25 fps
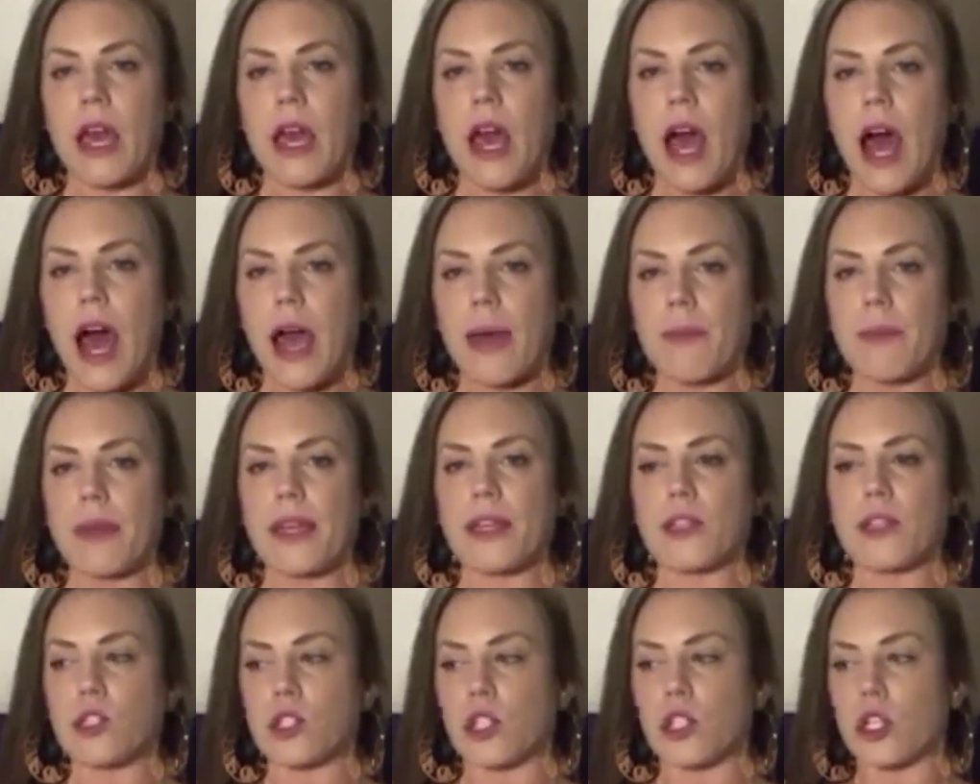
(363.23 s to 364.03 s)
I
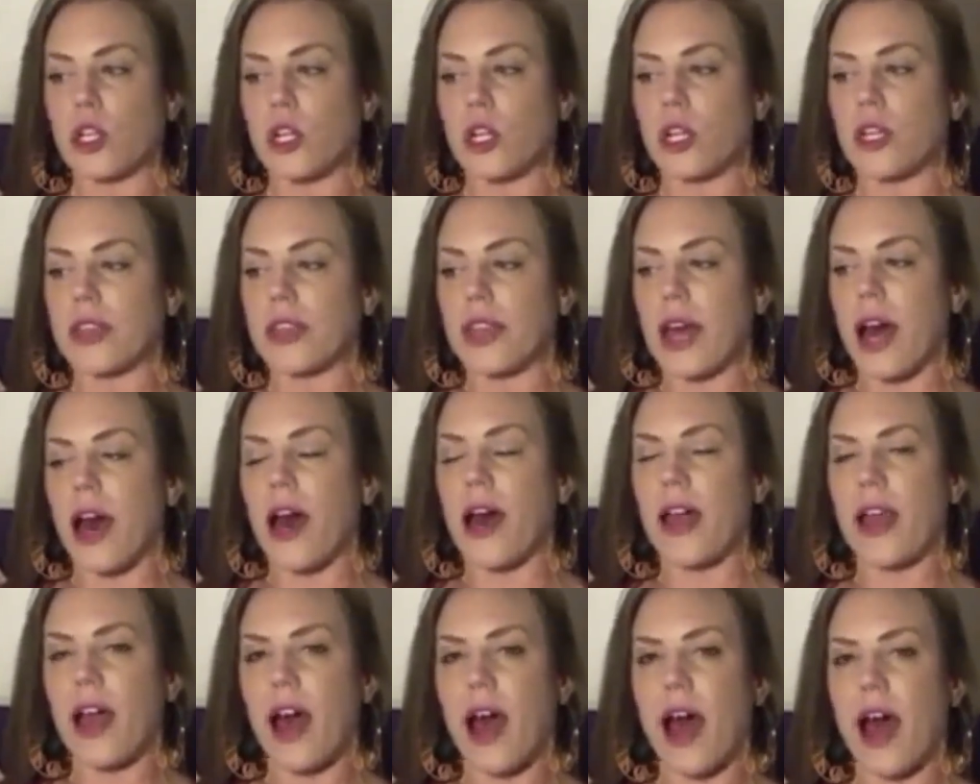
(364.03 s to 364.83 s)
make sure
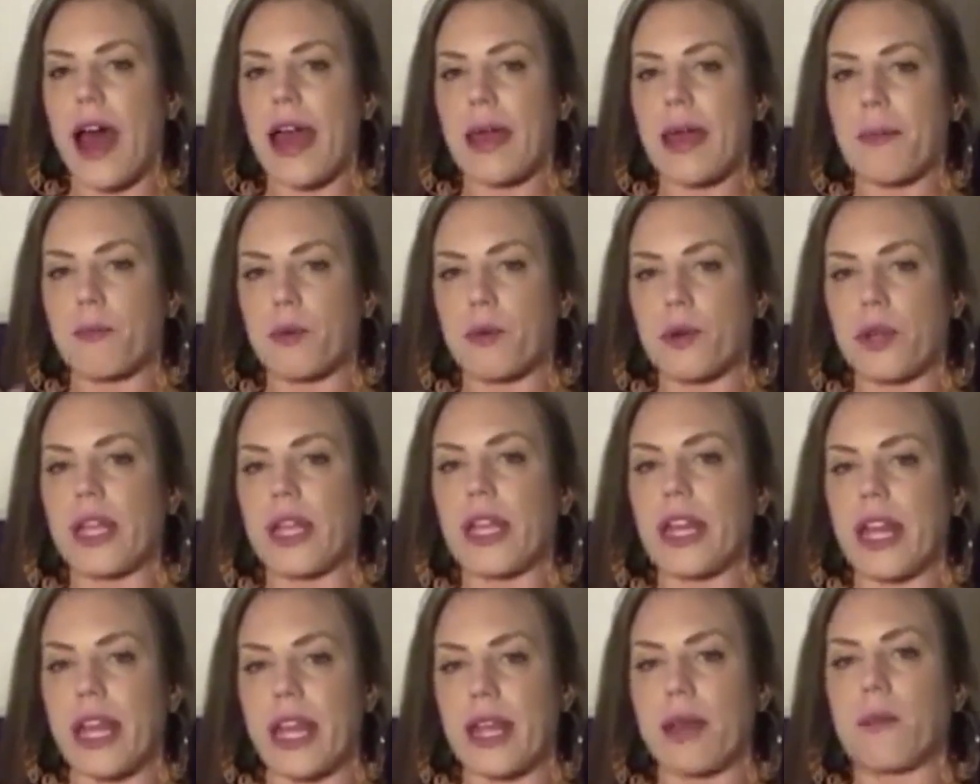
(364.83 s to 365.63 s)
that I put
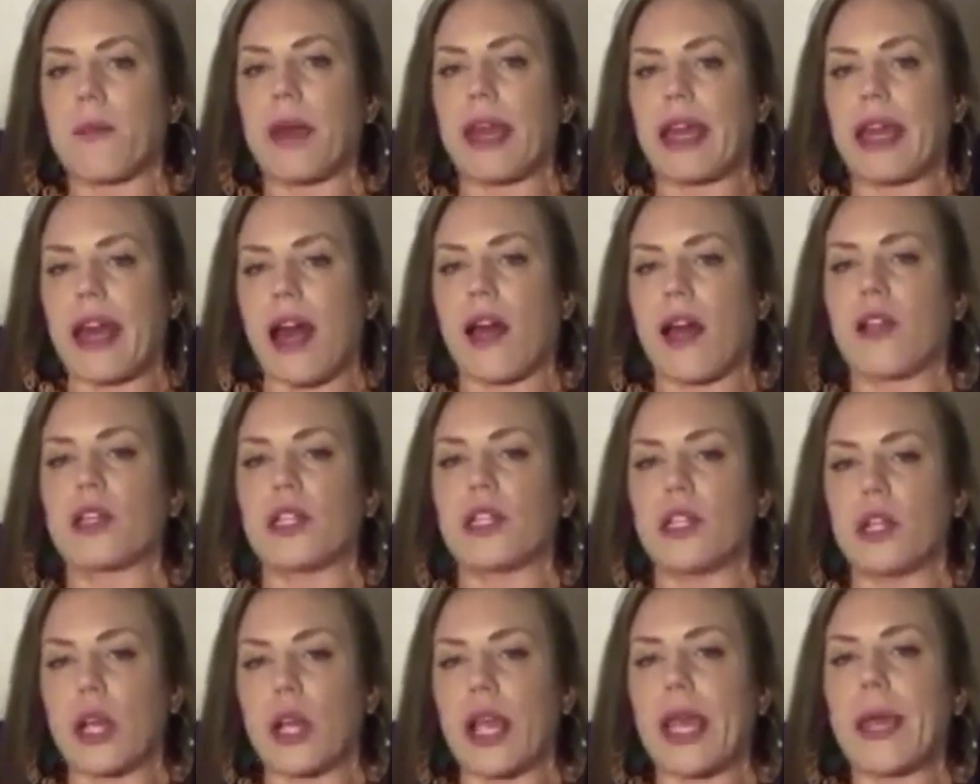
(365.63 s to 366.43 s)
it in my
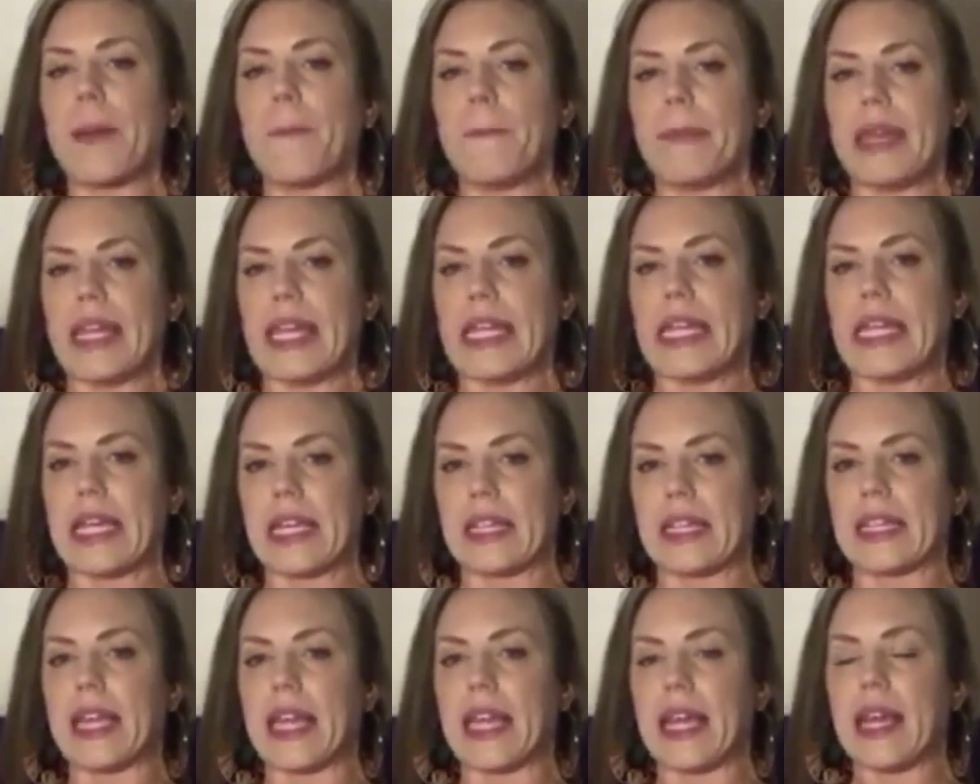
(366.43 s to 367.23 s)
calendar
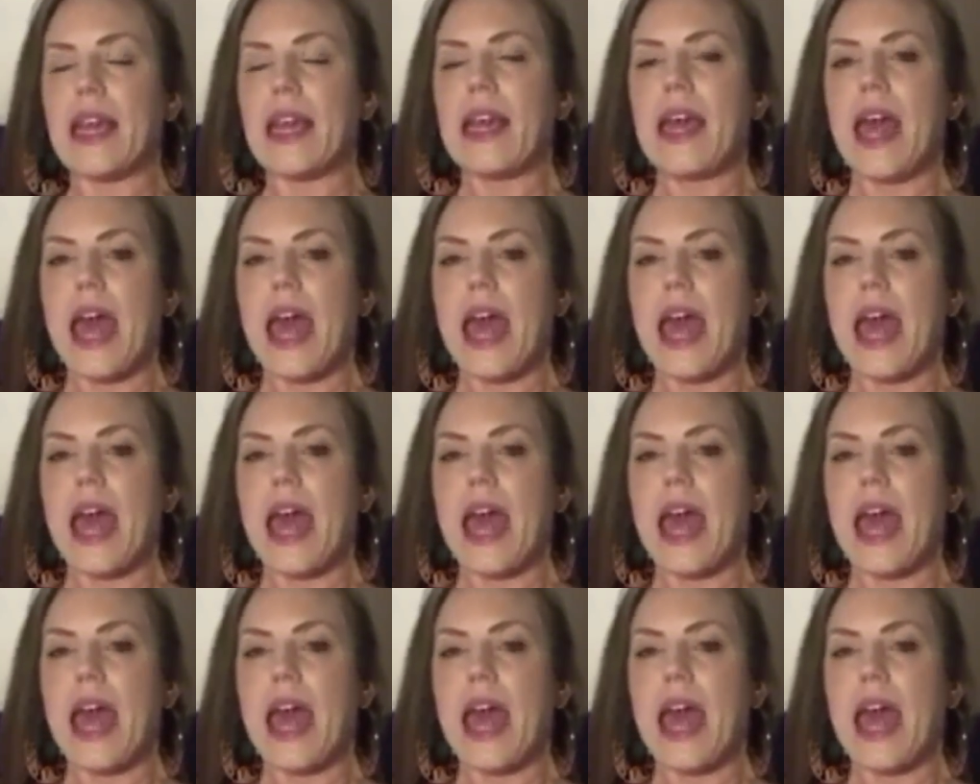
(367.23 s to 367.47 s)
immediately.